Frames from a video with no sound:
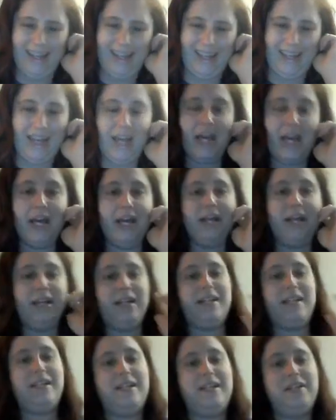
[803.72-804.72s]

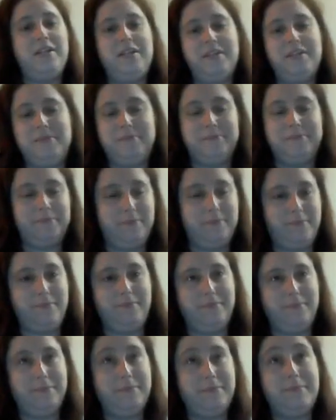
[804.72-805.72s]

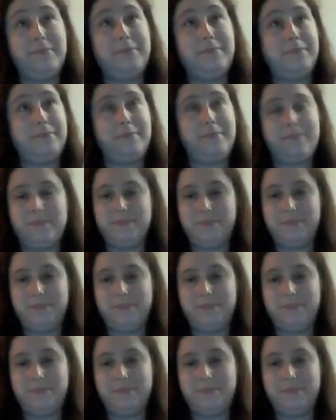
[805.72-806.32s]
Nothing is said.